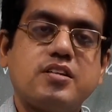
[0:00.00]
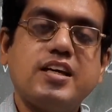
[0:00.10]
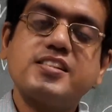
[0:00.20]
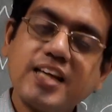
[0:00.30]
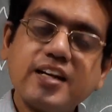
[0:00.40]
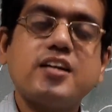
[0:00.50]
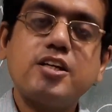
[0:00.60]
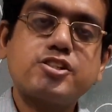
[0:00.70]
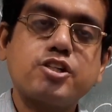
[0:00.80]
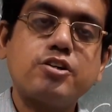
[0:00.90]
Is that
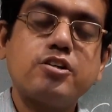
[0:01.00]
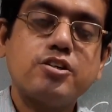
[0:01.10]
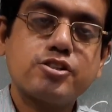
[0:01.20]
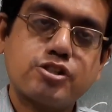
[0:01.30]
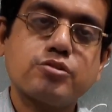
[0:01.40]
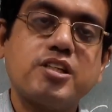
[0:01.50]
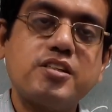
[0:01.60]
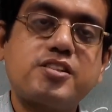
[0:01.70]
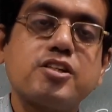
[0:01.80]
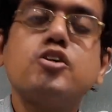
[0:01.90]
understood
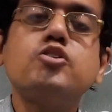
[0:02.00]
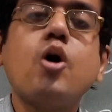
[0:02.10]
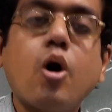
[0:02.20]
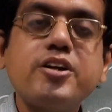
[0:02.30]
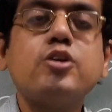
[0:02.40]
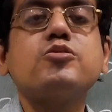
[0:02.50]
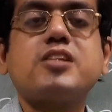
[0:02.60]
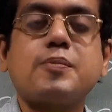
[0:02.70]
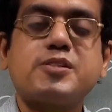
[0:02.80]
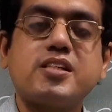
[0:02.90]
students? No new
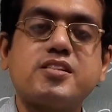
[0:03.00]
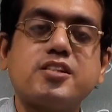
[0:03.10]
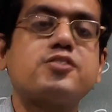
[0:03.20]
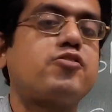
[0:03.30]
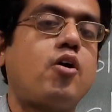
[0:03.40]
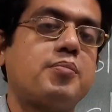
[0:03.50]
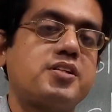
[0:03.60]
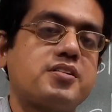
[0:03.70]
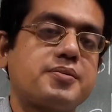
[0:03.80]
substance is formed.